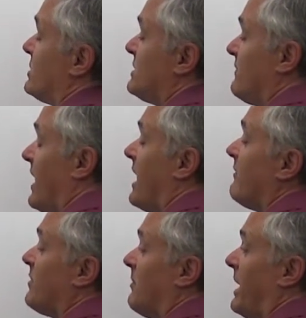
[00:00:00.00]
just
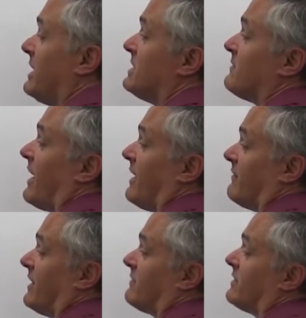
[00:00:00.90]
5, but minus
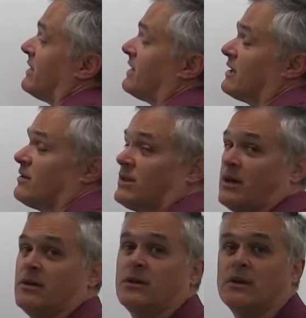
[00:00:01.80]
5. I have to take care of
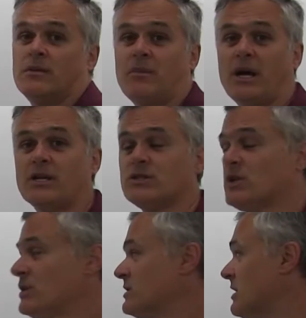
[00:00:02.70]
the
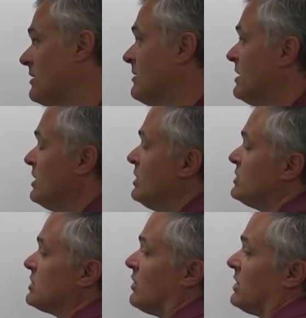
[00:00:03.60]
minus also.
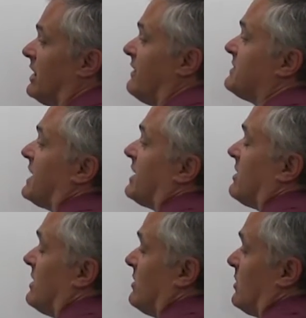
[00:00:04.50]
So on the left side
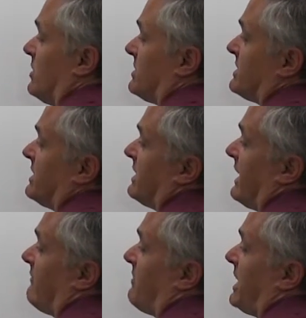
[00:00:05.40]
of the equals,
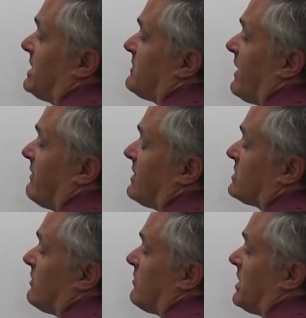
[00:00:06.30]
I have minus
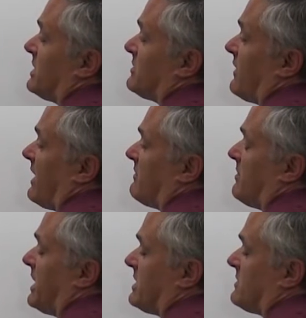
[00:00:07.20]
5x over minus 5.
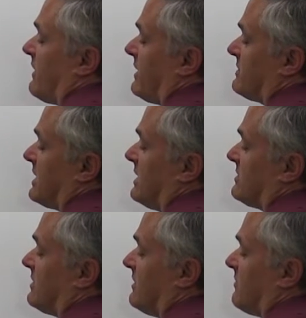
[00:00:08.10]
The minus 5's
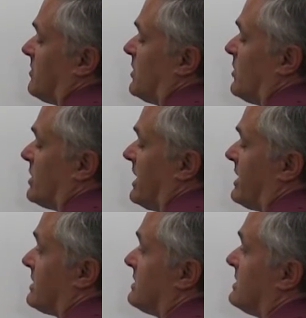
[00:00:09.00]
cancel, leaving me with
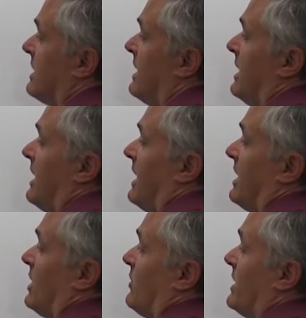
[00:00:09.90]
x.
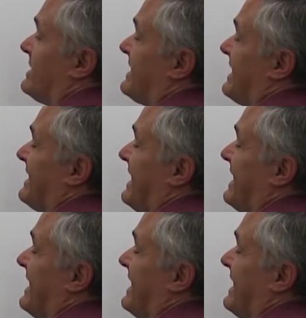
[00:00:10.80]
And on the right side,